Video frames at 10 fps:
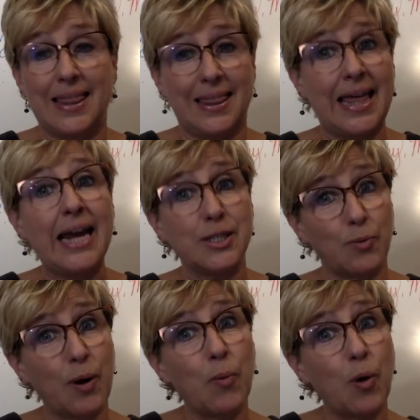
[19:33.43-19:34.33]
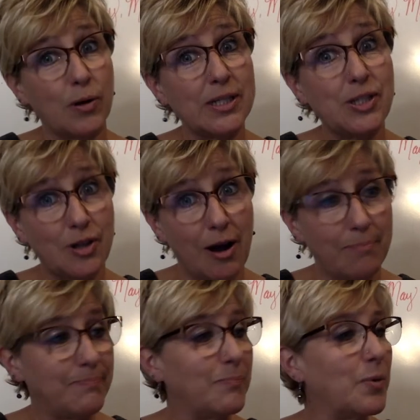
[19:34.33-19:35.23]
That is where we're going to
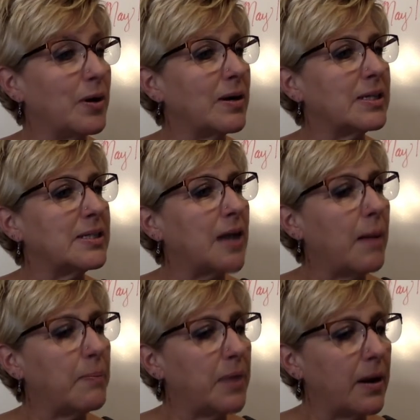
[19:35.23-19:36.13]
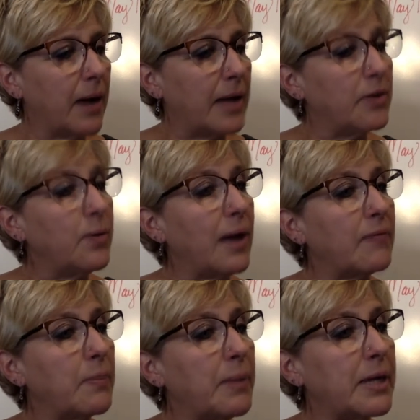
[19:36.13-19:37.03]
stop. We're going to stop there. I do have
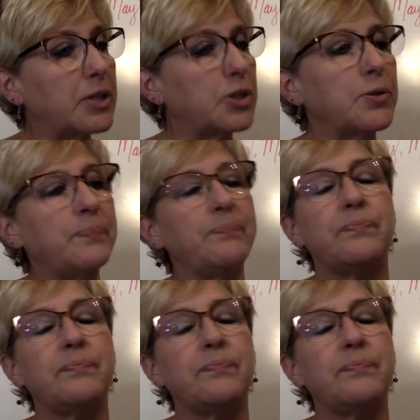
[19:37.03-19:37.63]
a picture